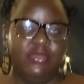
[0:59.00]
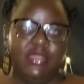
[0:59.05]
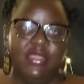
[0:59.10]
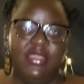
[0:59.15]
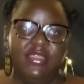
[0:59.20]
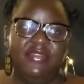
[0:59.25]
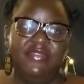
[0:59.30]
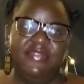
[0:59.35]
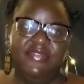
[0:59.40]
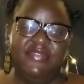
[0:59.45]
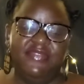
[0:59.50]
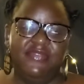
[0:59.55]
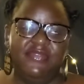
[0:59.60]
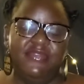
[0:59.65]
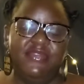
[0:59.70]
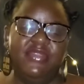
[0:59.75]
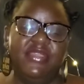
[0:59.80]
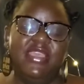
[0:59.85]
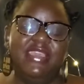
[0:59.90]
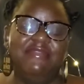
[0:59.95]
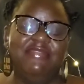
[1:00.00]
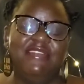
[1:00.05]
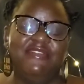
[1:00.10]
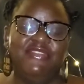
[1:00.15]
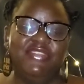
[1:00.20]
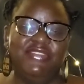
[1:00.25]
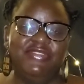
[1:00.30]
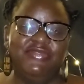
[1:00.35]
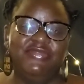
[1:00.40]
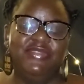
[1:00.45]
If okay, the
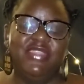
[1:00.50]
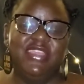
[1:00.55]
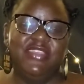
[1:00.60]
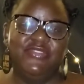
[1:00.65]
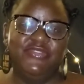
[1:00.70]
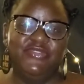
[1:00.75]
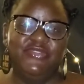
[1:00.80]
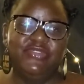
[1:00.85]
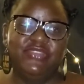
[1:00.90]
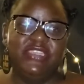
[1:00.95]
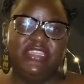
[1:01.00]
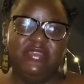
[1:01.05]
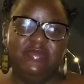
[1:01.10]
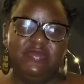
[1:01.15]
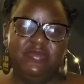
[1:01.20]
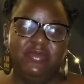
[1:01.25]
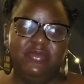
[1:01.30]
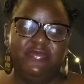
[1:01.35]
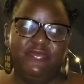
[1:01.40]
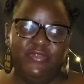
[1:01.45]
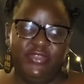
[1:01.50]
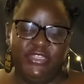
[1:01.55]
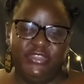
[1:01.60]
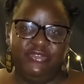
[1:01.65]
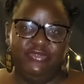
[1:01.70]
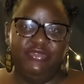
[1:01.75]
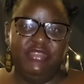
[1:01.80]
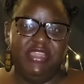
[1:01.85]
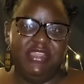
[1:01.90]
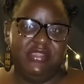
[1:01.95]
42 days don't keep 42
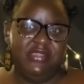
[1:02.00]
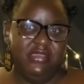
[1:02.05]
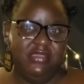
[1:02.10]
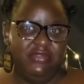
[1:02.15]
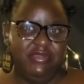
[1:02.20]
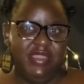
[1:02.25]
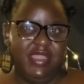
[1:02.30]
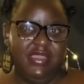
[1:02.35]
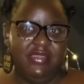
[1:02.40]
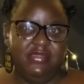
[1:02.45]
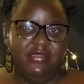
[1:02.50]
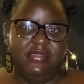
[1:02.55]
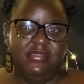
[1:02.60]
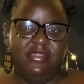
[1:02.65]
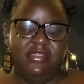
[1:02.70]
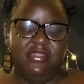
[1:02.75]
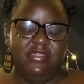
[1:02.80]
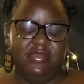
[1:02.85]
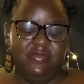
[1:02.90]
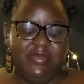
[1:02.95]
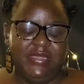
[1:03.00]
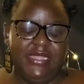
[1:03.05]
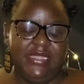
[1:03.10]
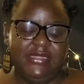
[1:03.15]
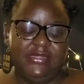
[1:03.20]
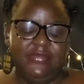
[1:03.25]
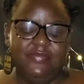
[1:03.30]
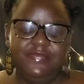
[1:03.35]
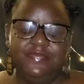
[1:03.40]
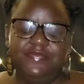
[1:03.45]
days in on us. That's the plan.